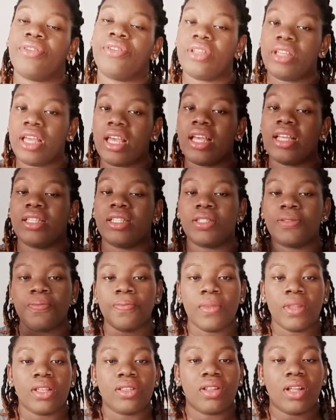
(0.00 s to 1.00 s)
Yes,
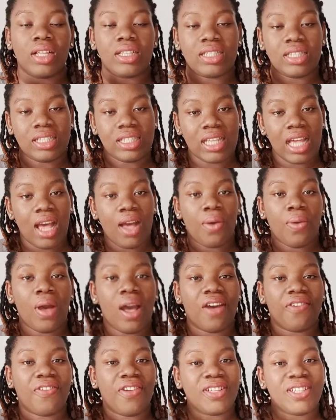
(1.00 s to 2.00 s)
that is how
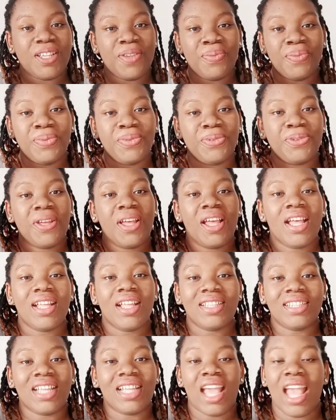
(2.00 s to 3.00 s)
affordable
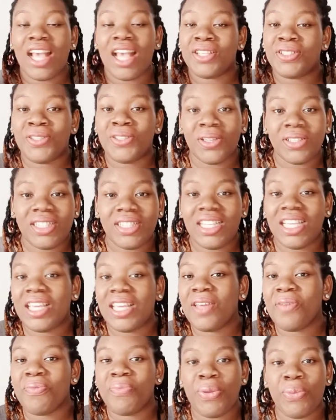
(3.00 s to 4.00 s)
the
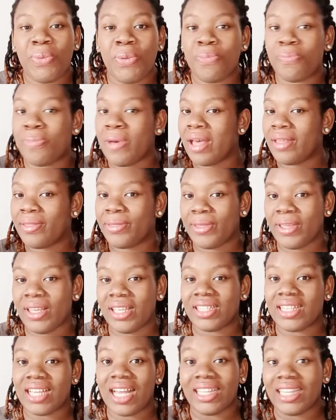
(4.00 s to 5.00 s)
Exotic baby bath
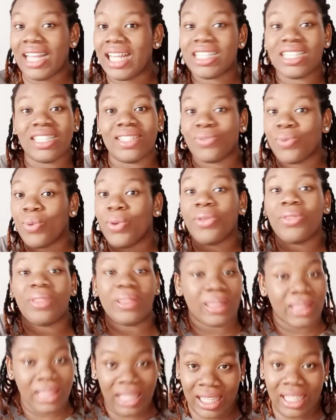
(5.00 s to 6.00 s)
is, and that is
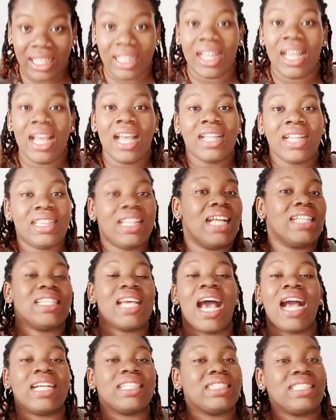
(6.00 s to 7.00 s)
one thing
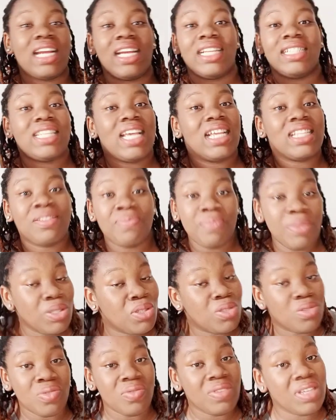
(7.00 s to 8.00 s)
that attracted
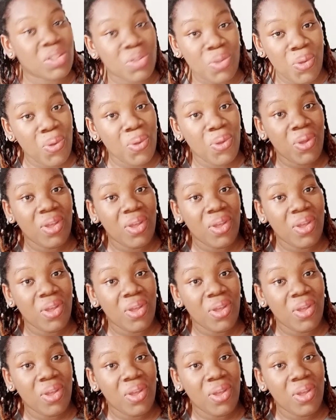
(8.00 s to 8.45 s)
me to it.